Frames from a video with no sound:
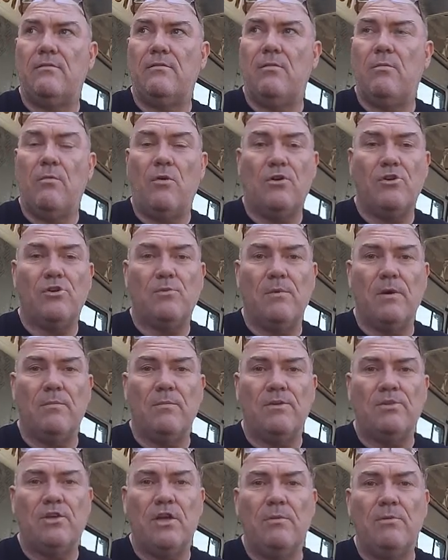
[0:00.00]
Reminds me, I
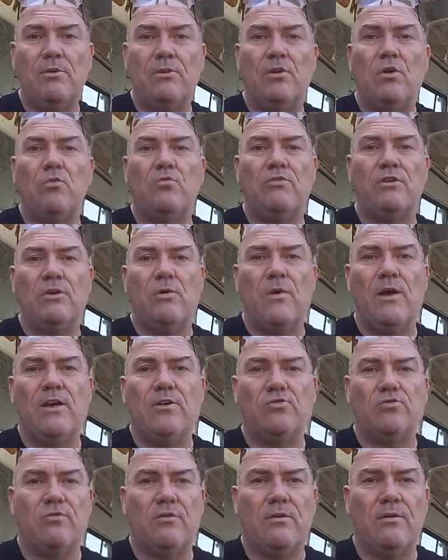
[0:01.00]
must get my daughter a new
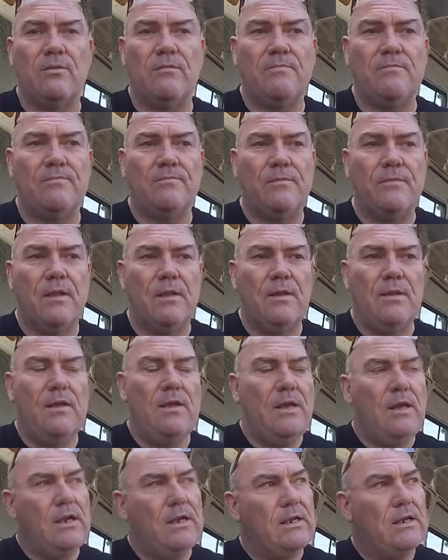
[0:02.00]
hairdryer.
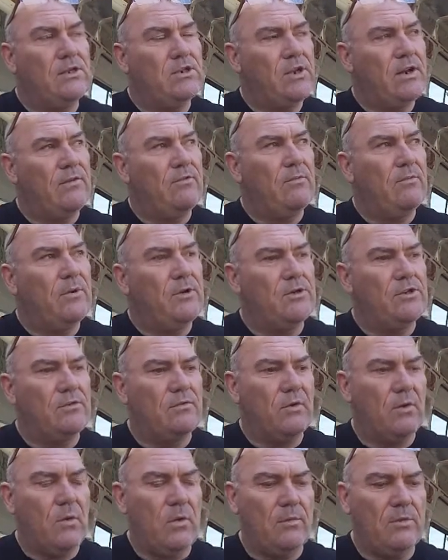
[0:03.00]
There's another piece of
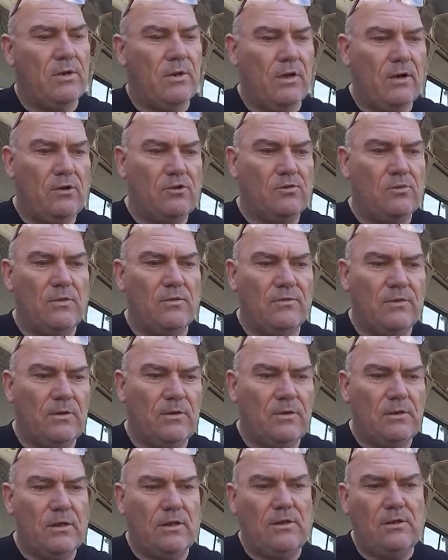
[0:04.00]
equipment that goes with the
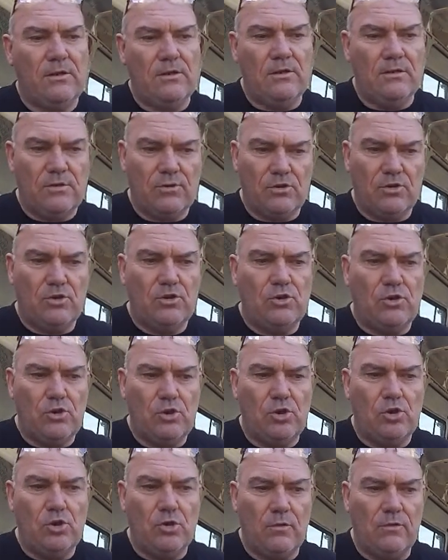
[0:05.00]

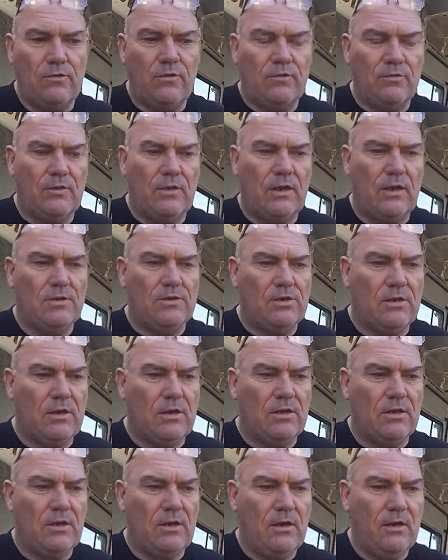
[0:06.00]

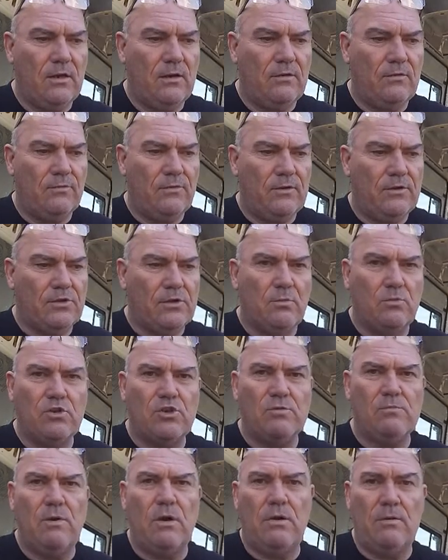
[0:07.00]
D250SA, and I think it's called a
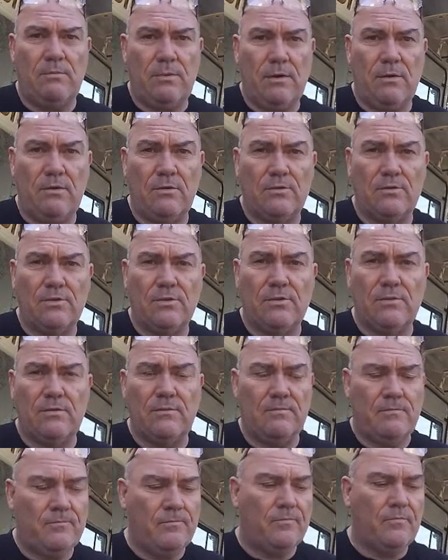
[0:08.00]
Smart Pass.
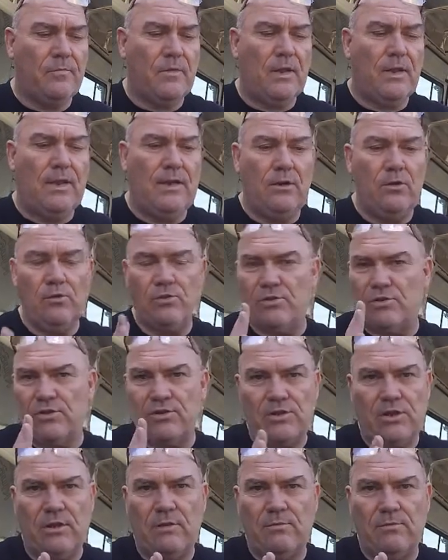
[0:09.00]
It looks the
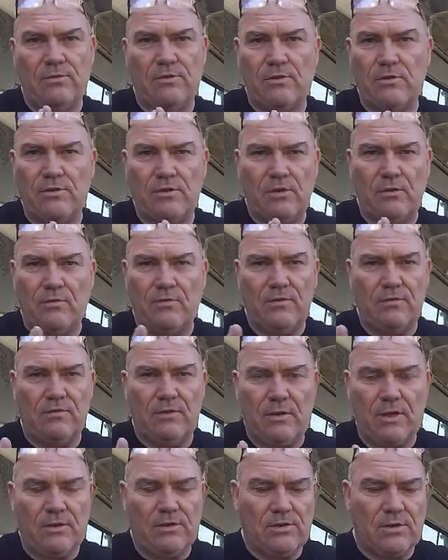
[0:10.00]
same as the
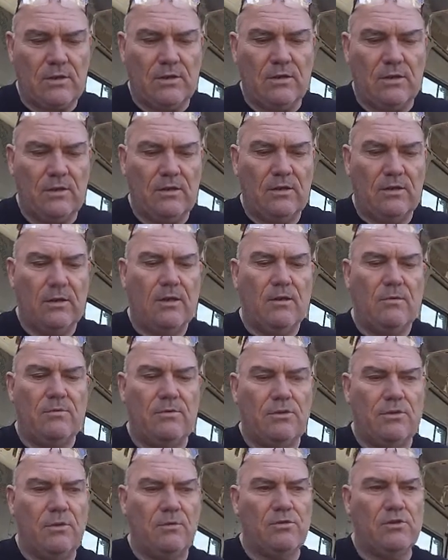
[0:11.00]
250SA,
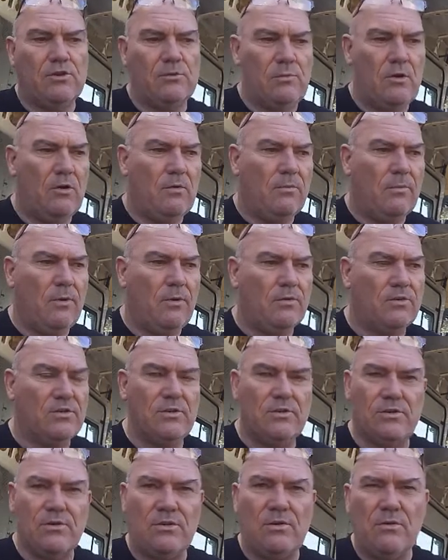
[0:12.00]
It's called a Smart Pass,
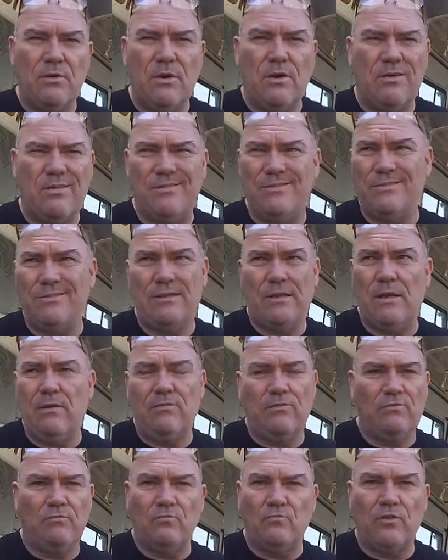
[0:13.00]
and I still can't,
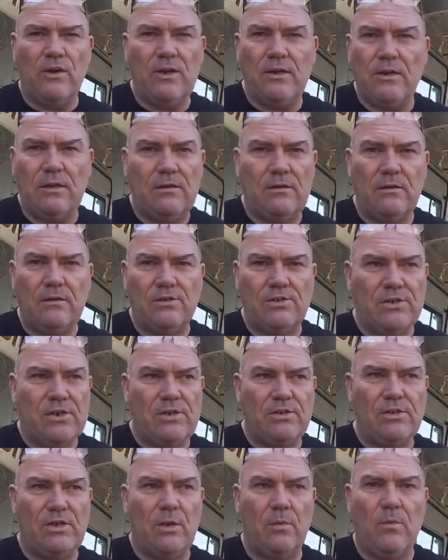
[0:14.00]
even reading the
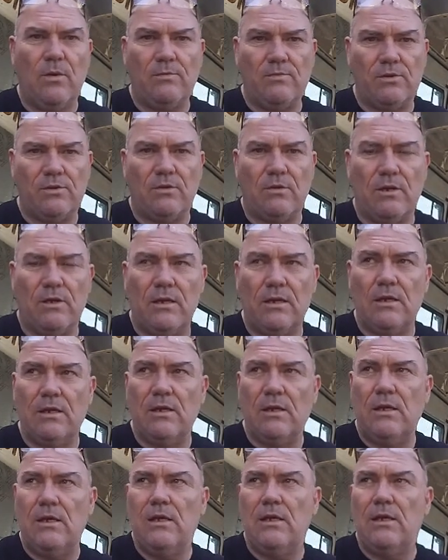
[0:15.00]
CTEK website,
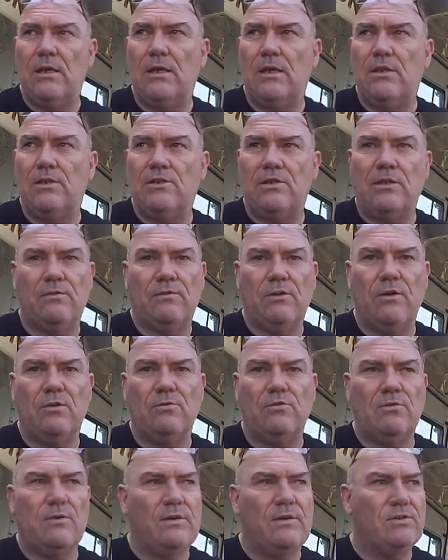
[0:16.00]
it's
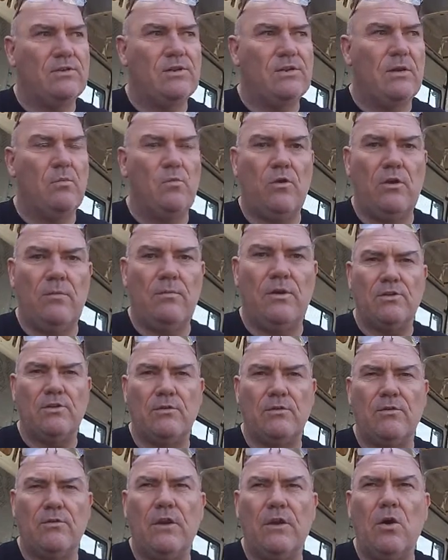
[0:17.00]
difficult to understand what it I
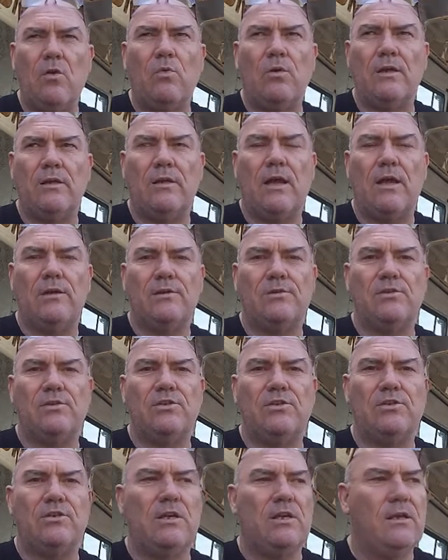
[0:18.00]
think all it does
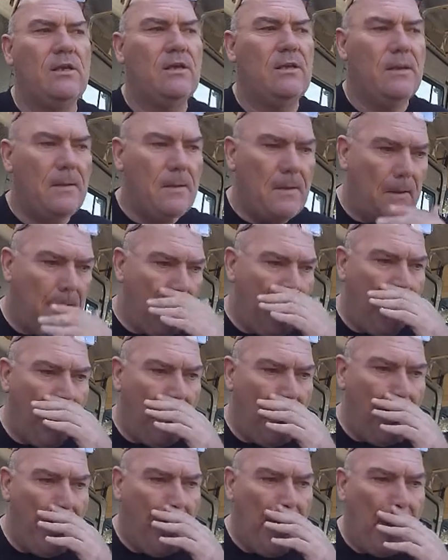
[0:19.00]
is it
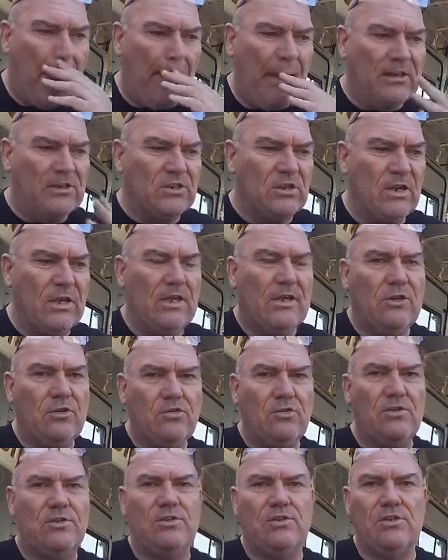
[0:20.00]

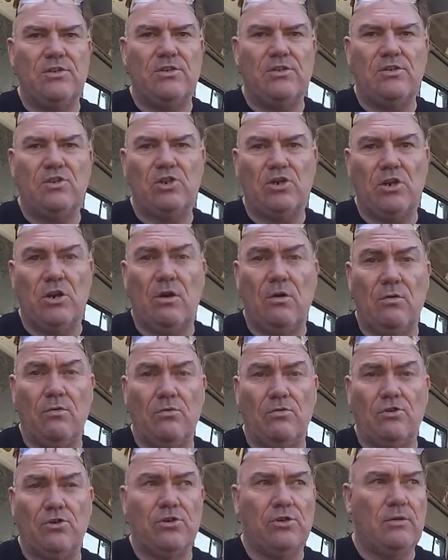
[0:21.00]
increases the
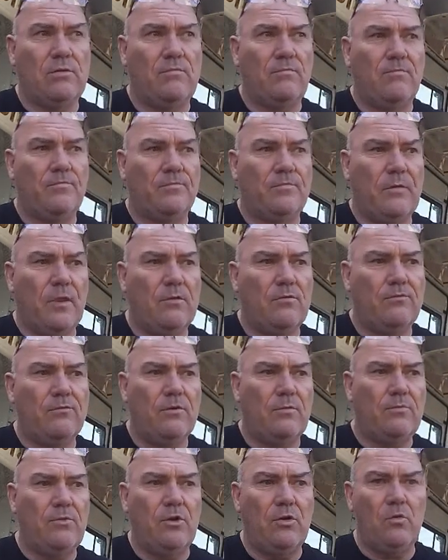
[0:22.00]
charge
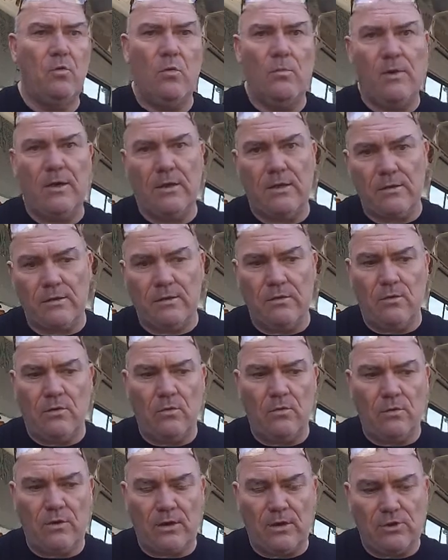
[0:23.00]
from the
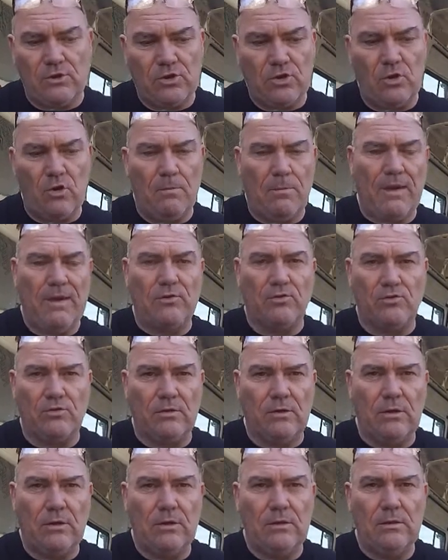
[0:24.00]
alternator to your
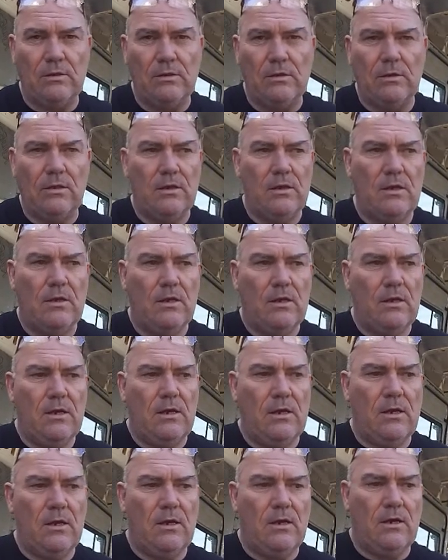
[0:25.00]
battery,
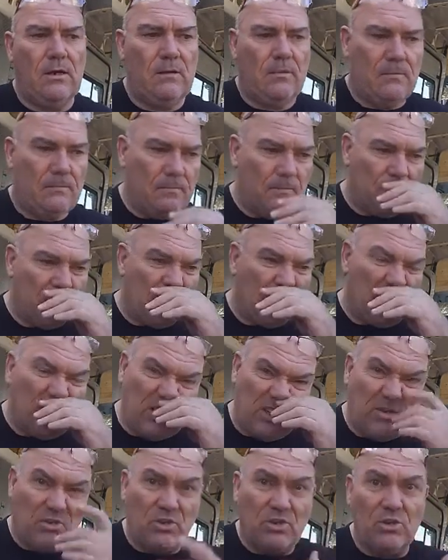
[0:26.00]
so it
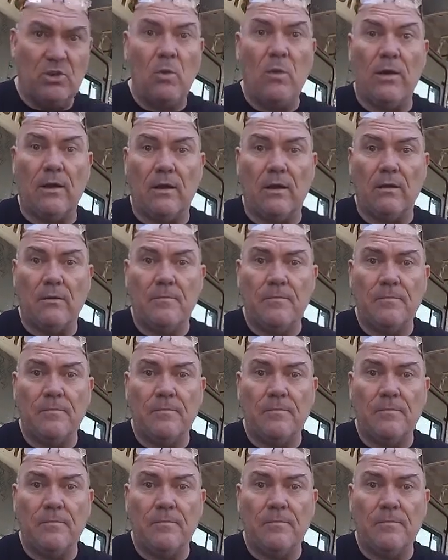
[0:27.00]
charges quicker.